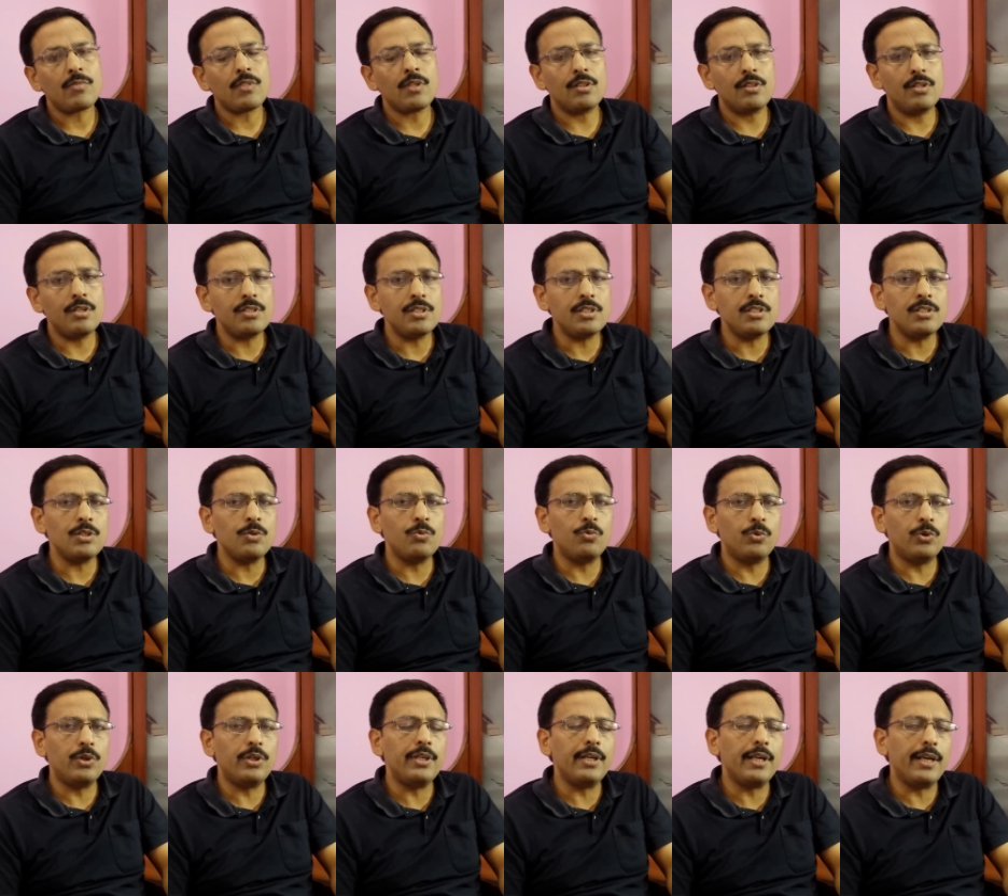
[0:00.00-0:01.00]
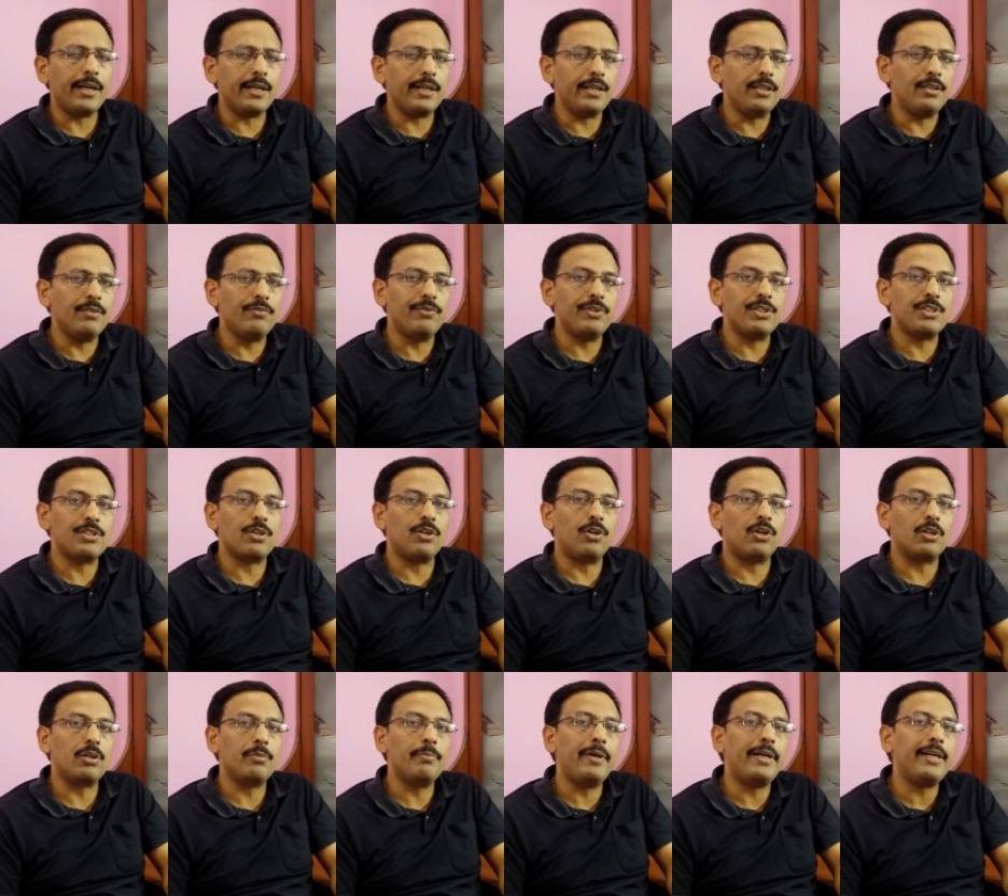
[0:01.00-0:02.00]
This is a word add-in which
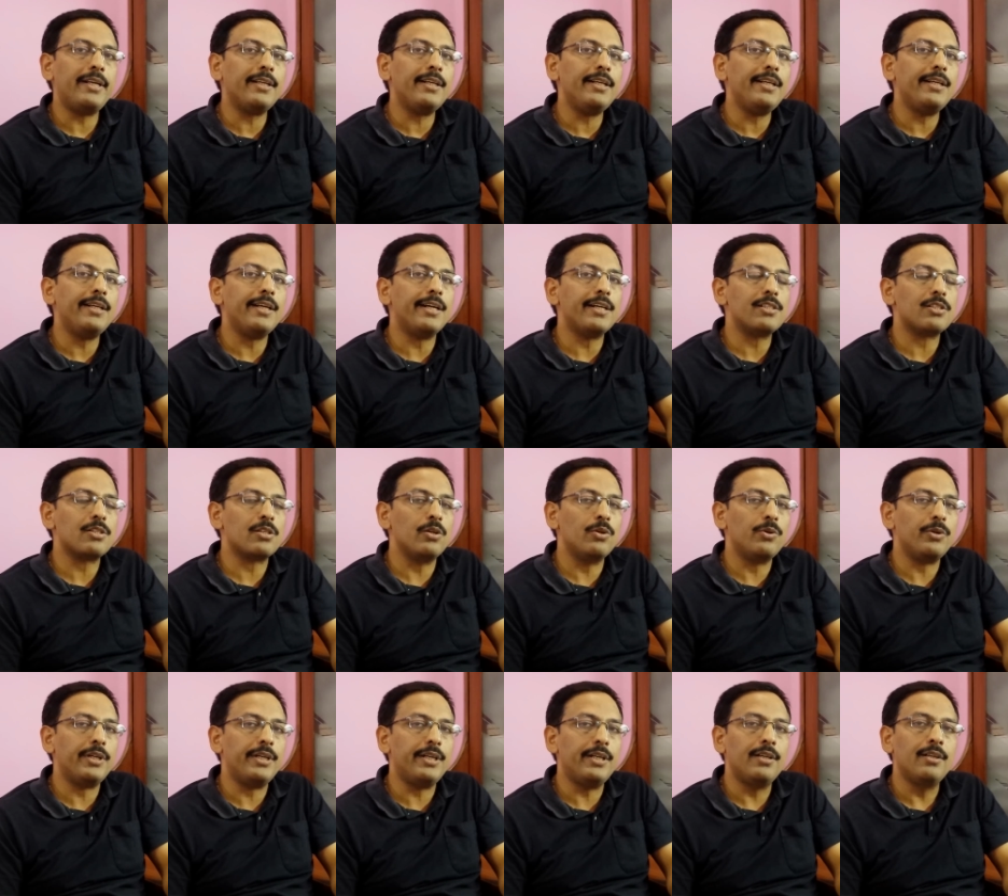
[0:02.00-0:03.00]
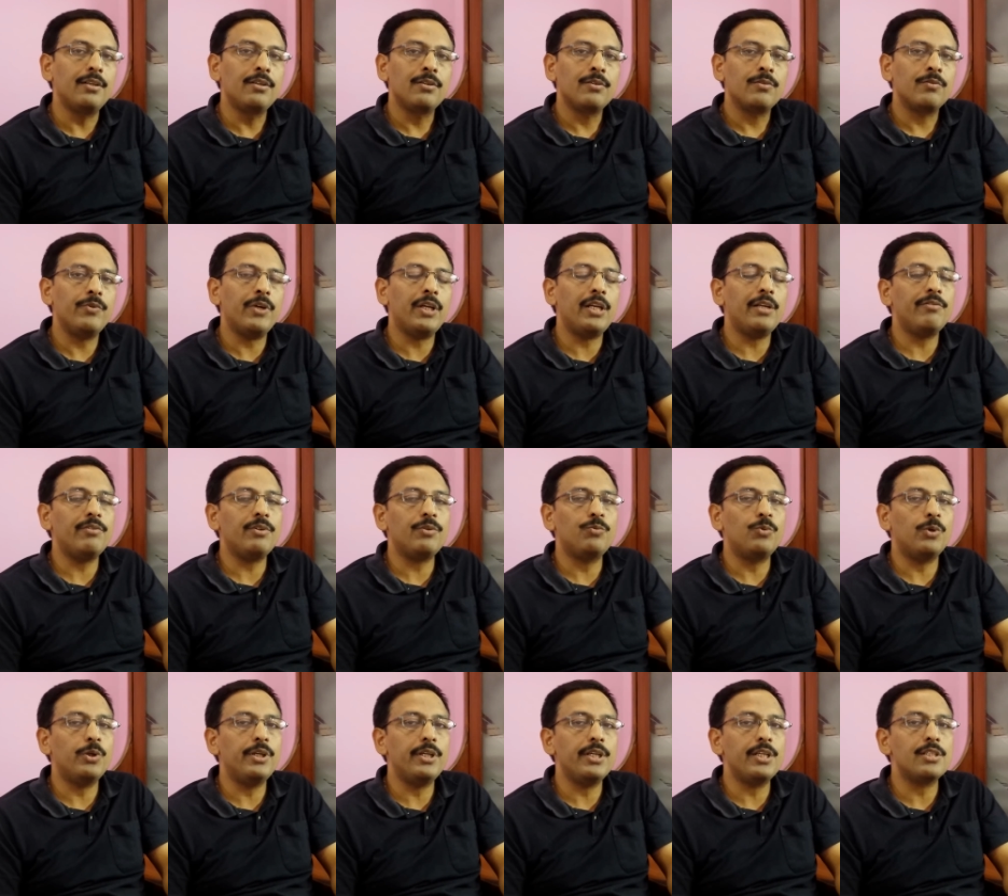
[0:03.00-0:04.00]
automatically gets loaded whenever
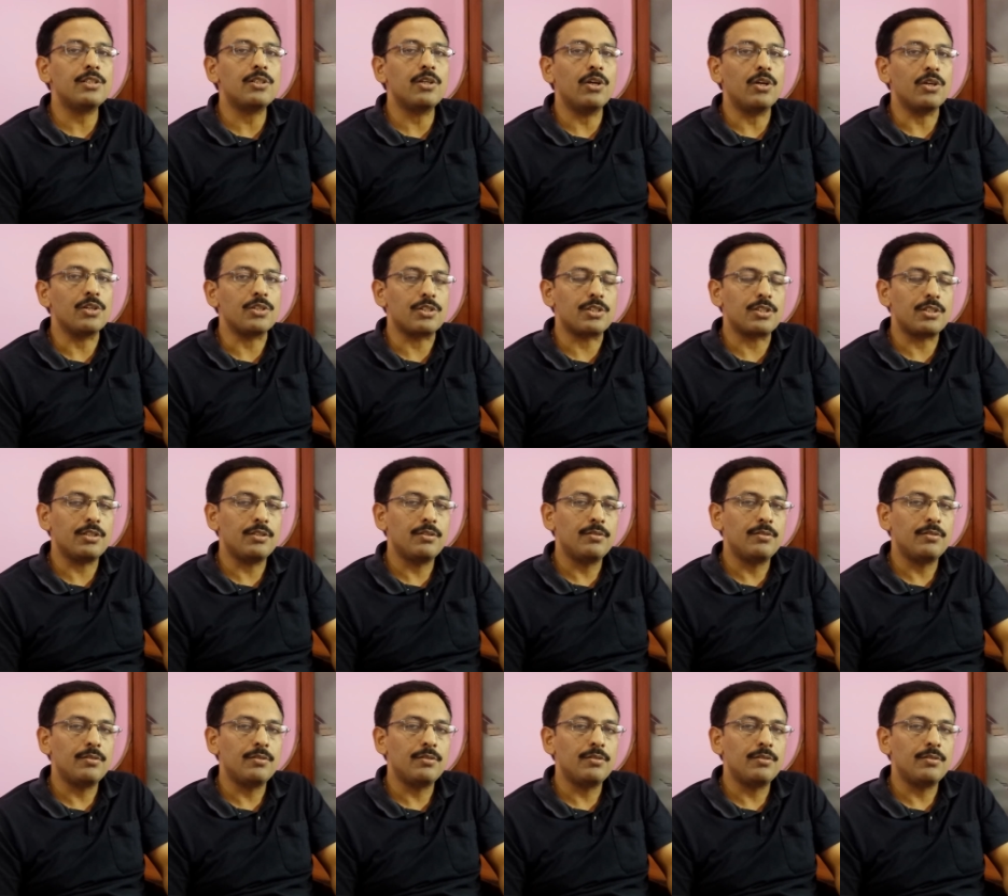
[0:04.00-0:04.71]
Word is launched.